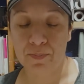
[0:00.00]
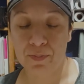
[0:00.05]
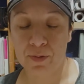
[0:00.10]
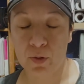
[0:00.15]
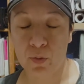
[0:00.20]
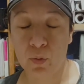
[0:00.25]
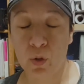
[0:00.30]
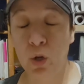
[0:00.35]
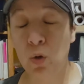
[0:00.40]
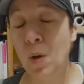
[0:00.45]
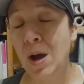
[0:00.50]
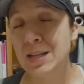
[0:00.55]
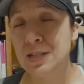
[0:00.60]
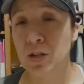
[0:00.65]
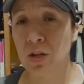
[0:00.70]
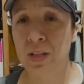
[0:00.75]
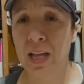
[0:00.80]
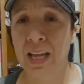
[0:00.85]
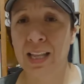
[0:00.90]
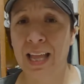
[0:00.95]
requests?
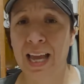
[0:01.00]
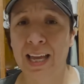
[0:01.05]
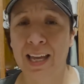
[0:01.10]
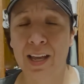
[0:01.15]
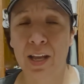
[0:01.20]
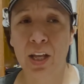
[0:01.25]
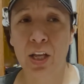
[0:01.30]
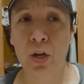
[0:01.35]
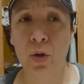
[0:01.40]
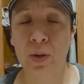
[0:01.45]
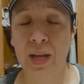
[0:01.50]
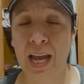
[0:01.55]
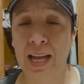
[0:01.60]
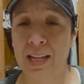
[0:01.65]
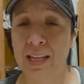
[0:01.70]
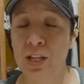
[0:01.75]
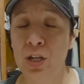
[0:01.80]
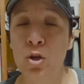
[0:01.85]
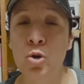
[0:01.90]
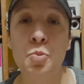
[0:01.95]
Are they like,
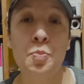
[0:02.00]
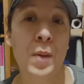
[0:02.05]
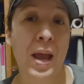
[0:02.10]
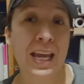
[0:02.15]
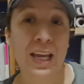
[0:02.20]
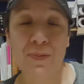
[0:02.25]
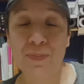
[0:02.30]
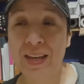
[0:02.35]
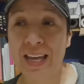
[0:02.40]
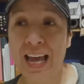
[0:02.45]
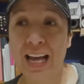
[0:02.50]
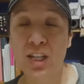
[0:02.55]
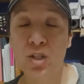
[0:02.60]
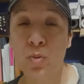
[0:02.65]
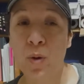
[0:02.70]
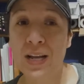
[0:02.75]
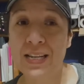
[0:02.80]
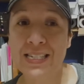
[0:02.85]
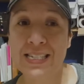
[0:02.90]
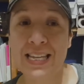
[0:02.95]
can you make me
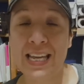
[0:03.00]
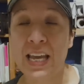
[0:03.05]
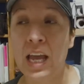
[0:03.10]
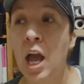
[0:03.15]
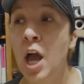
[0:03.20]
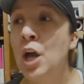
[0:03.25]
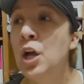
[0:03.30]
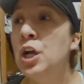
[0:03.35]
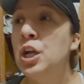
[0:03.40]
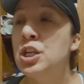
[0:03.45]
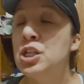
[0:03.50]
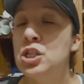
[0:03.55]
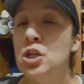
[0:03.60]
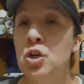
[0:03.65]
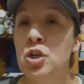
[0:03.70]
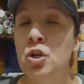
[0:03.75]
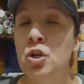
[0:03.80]
XYZ? So